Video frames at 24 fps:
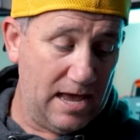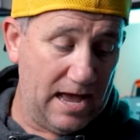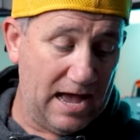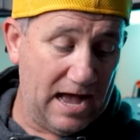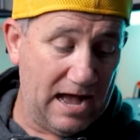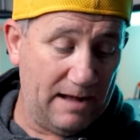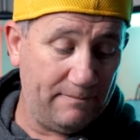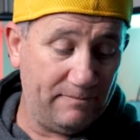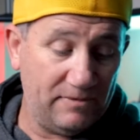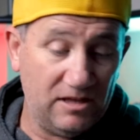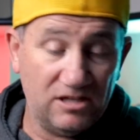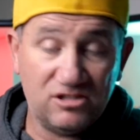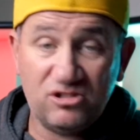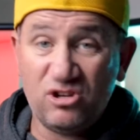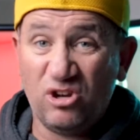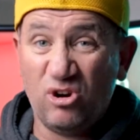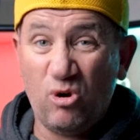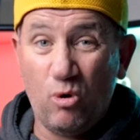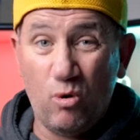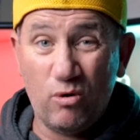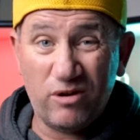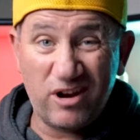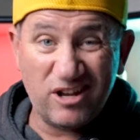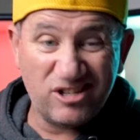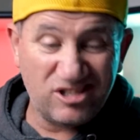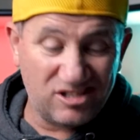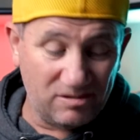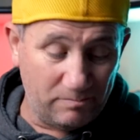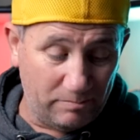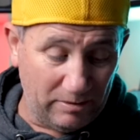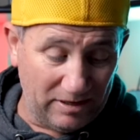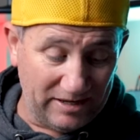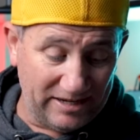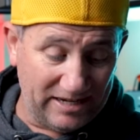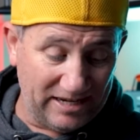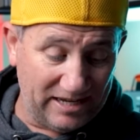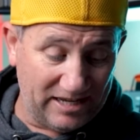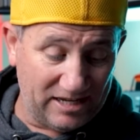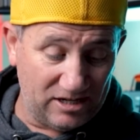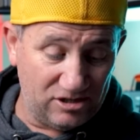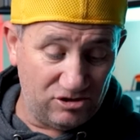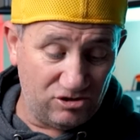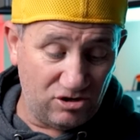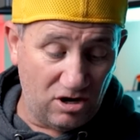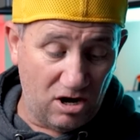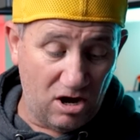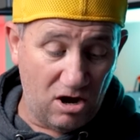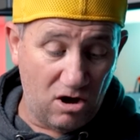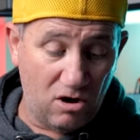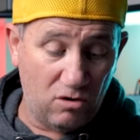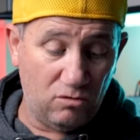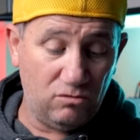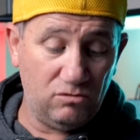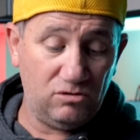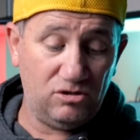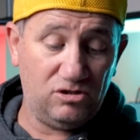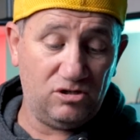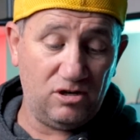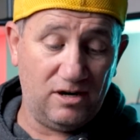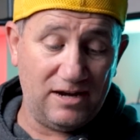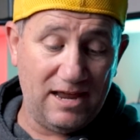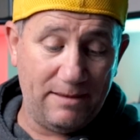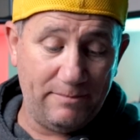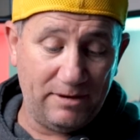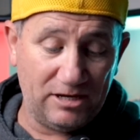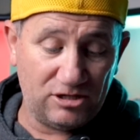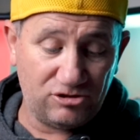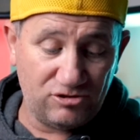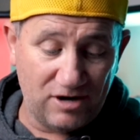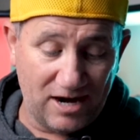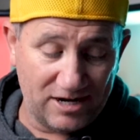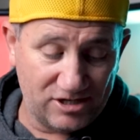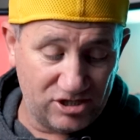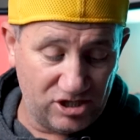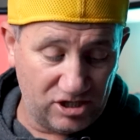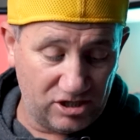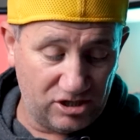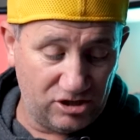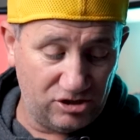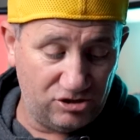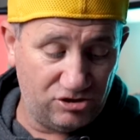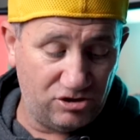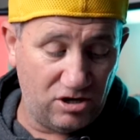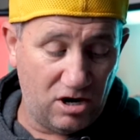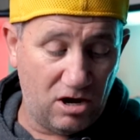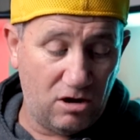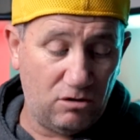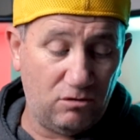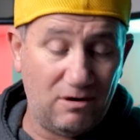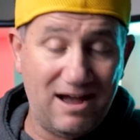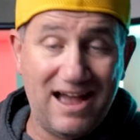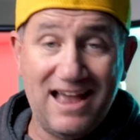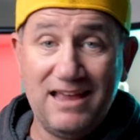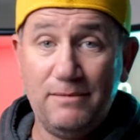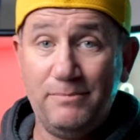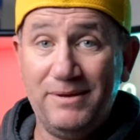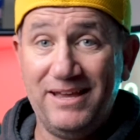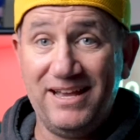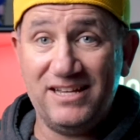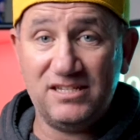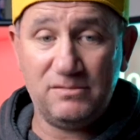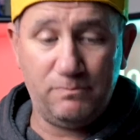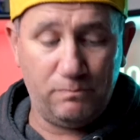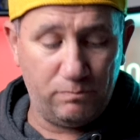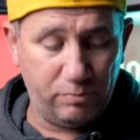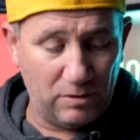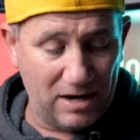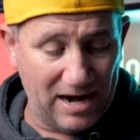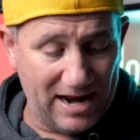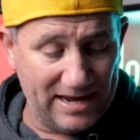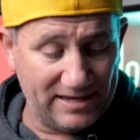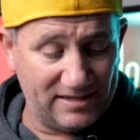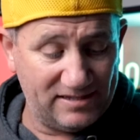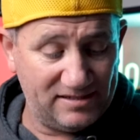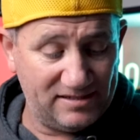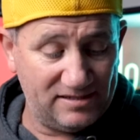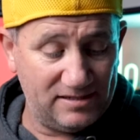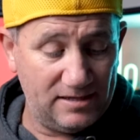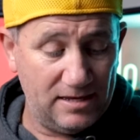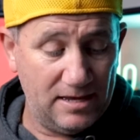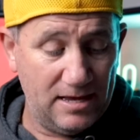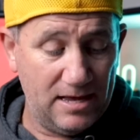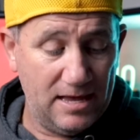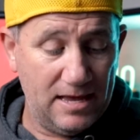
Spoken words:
It's got auto stability control, dynamic traction control, ABS brakes.